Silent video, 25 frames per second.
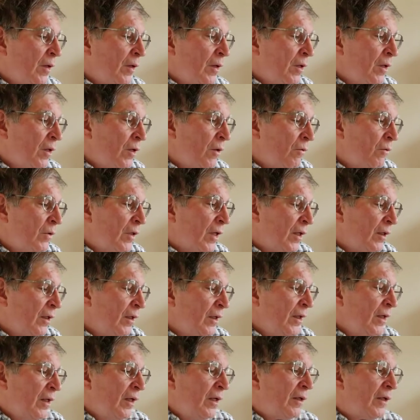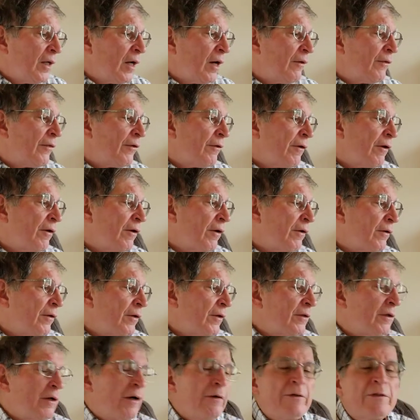Okay, now there are
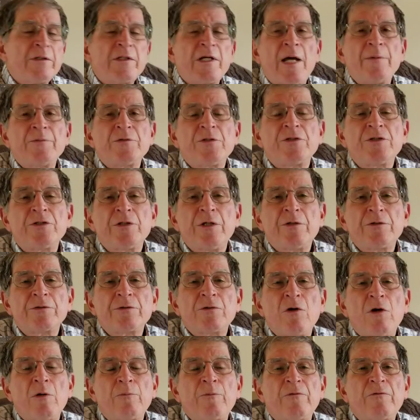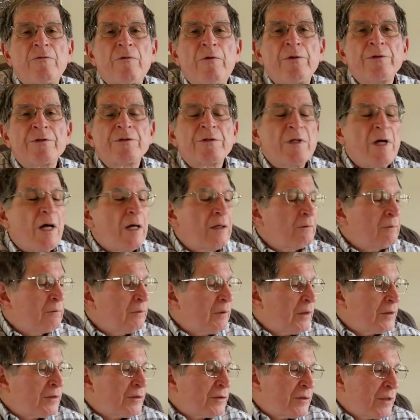other types of shares called preferred stock.
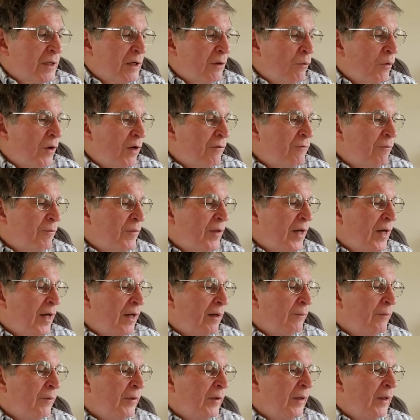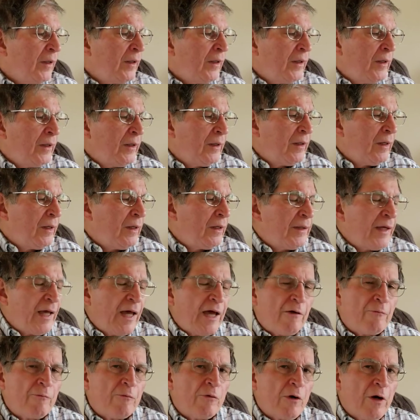Let's stay away from that. They
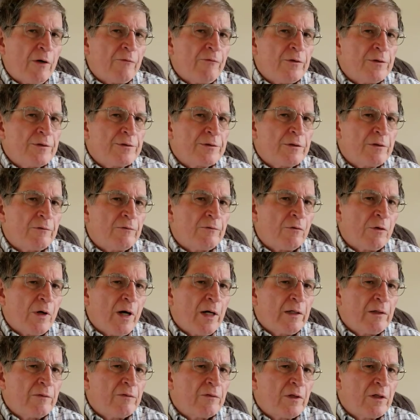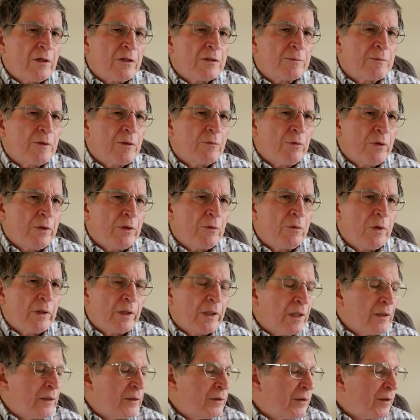have preference in a variety of things, but we don't want
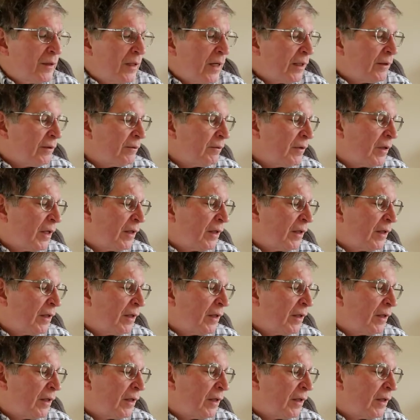to get into that.